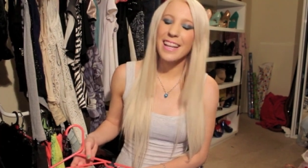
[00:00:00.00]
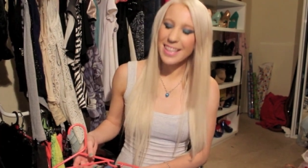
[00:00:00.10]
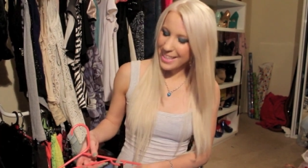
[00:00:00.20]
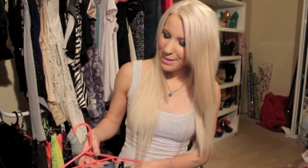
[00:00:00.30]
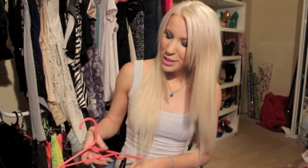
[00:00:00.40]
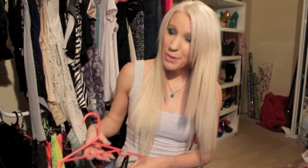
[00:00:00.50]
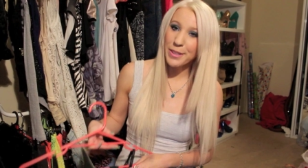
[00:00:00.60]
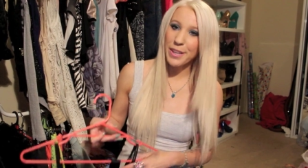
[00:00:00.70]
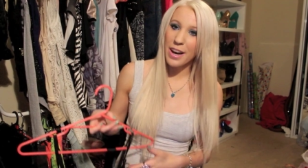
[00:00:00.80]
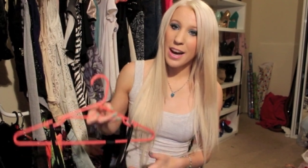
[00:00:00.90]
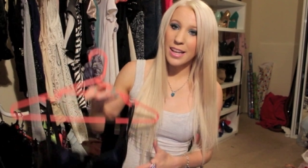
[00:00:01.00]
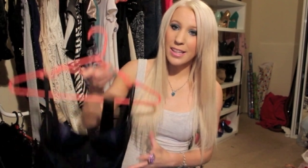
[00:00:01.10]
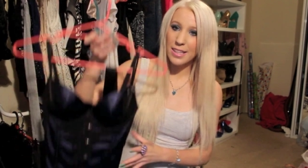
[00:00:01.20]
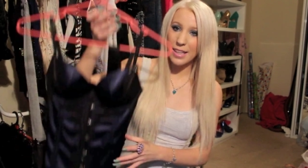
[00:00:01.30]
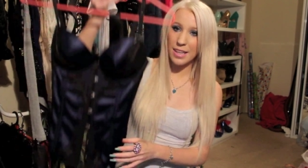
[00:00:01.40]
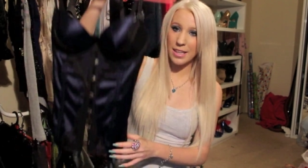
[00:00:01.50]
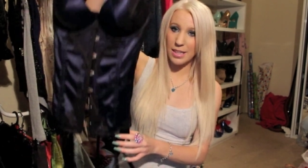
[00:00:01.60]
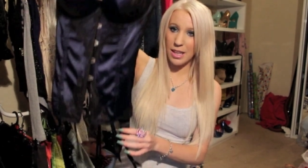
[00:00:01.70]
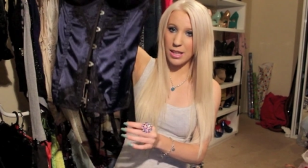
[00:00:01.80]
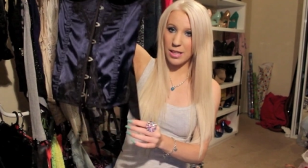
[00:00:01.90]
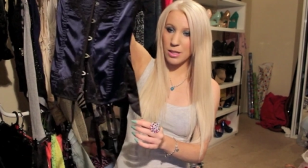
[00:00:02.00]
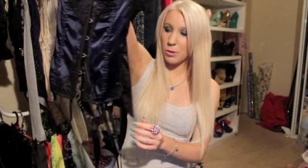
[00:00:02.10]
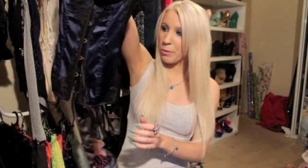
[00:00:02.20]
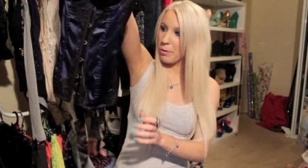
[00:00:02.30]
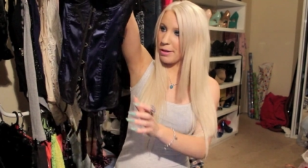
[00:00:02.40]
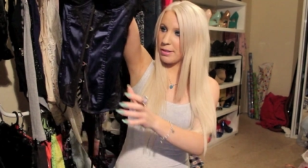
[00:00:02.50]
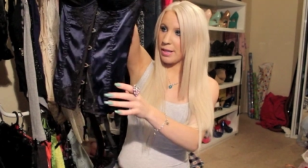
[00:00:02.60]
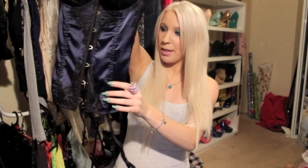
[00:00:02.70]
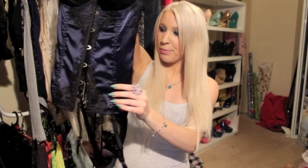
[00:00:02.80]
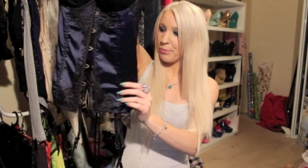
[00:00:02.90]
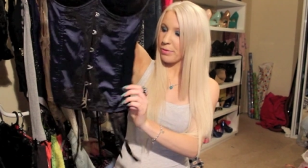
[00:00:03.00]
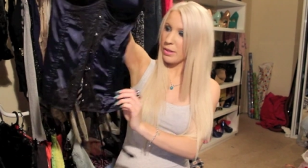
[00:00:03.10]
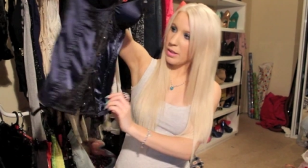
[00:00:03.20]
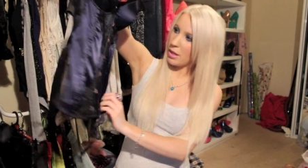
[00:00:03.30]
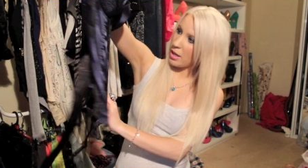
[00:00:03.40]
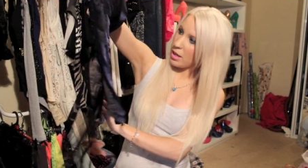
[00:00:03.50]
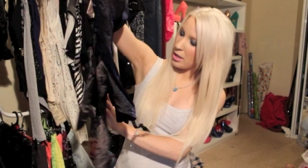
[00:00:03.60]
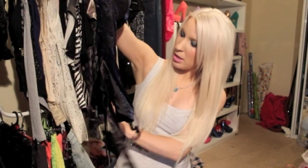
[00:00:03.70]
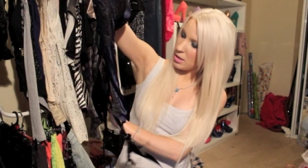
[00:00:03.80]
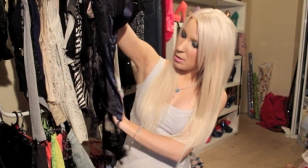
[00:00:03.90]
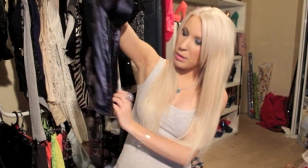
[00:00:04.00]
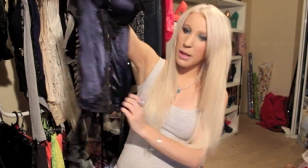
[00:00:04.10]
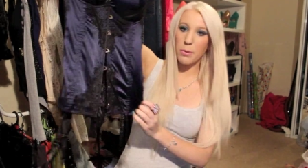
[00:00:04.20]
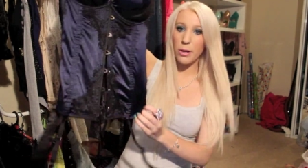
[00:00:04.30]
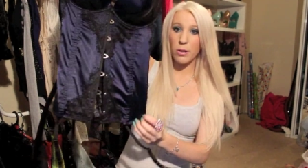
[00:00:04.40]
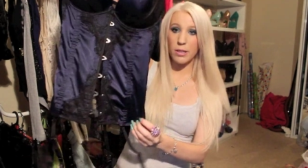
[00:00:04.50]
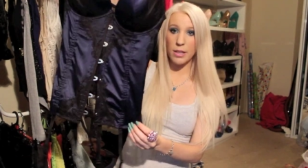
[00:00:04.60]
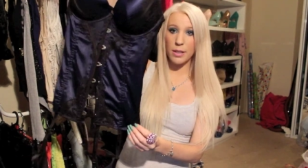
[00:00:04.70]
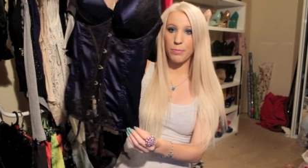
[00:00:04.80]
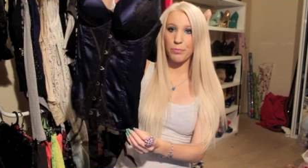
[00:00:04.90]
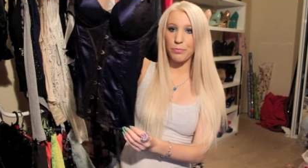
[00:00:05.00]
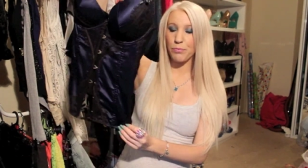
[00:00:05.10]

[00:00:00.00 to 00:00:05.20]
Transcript: The last thing I'm showing you guys is this corset and this is a Playboy Plus out,